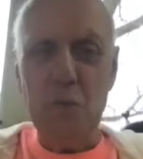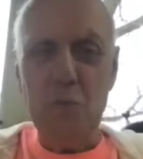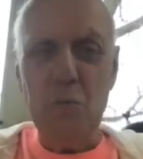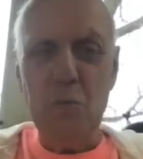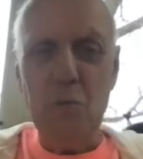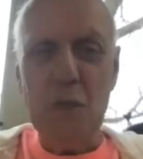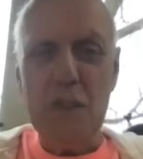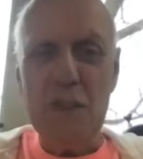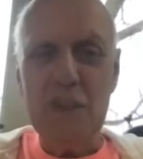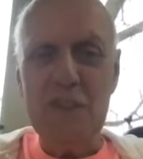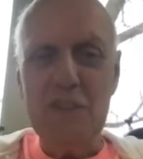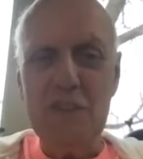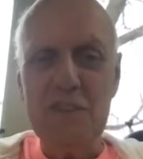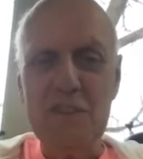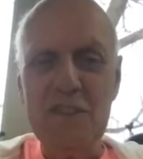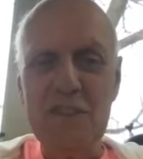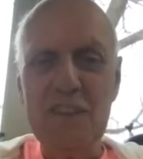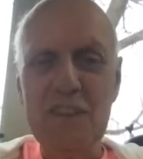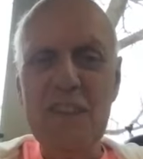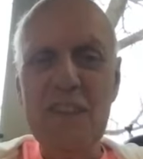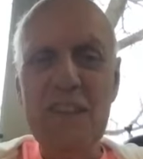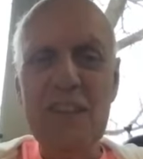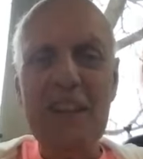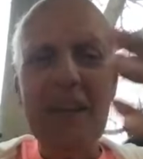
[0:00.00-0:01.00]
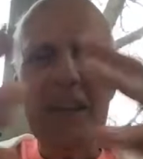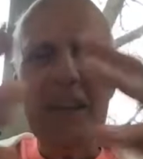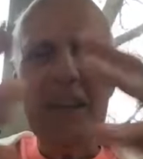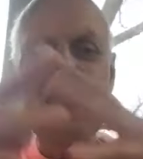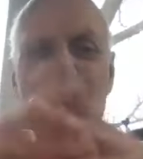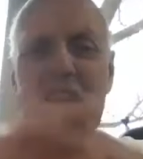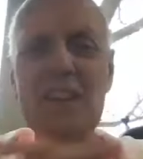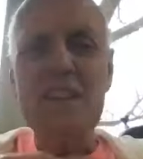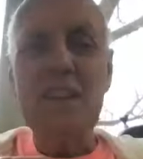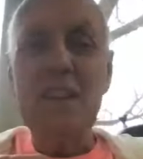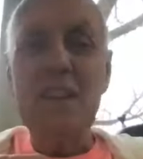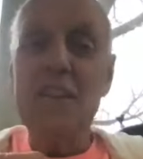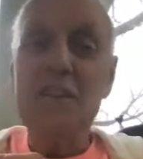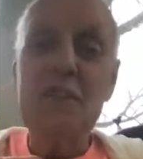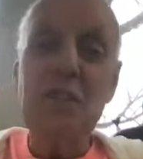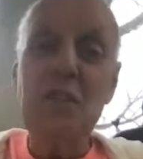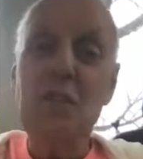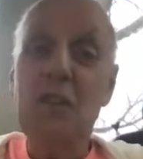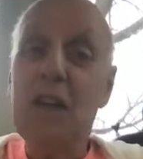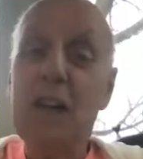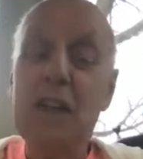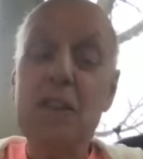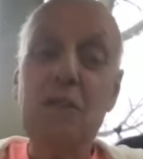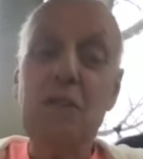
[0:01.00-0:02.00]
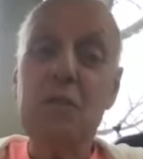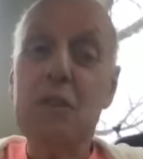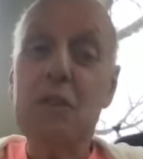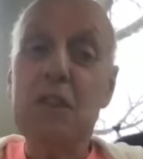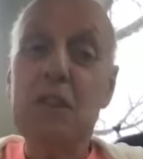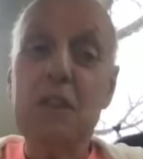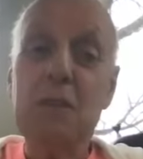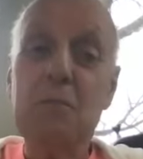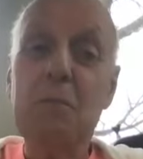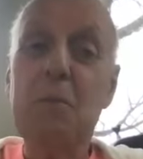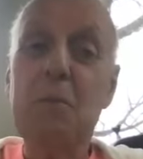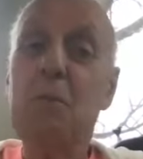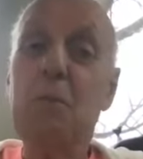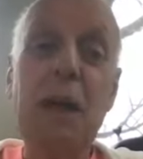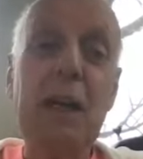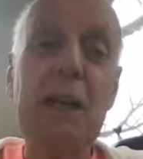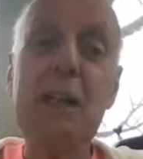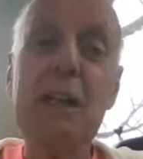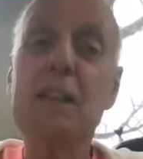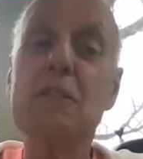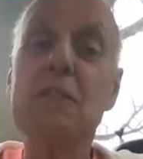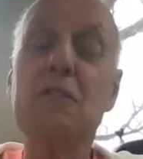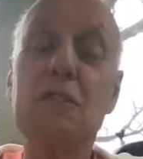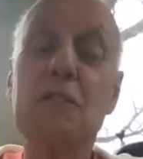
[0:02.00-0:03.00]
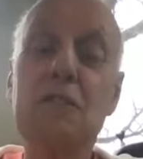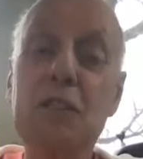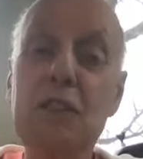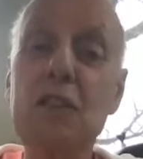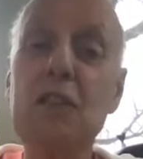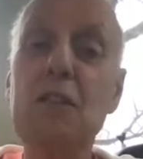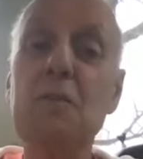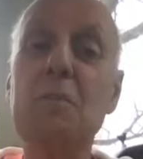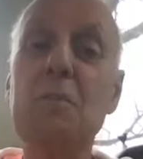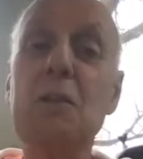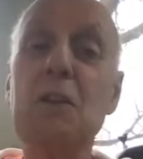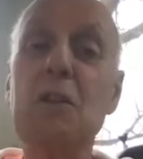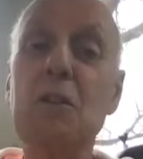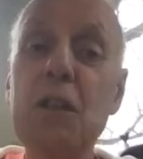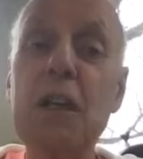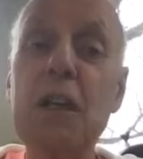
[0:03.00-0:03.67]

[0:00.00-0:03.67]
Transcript: who wins. And uh, so yeah. I don't need to be right. I just need to be